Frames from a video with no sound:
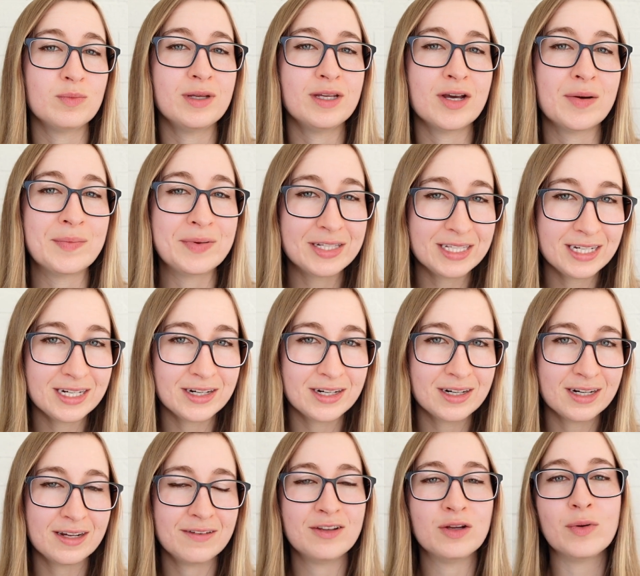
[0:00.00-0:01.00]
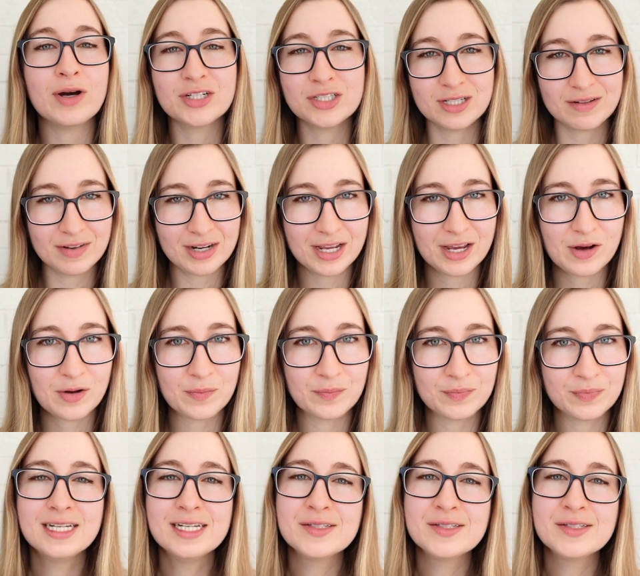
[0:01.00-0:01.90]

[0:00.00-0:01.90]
become clear if you watch the video.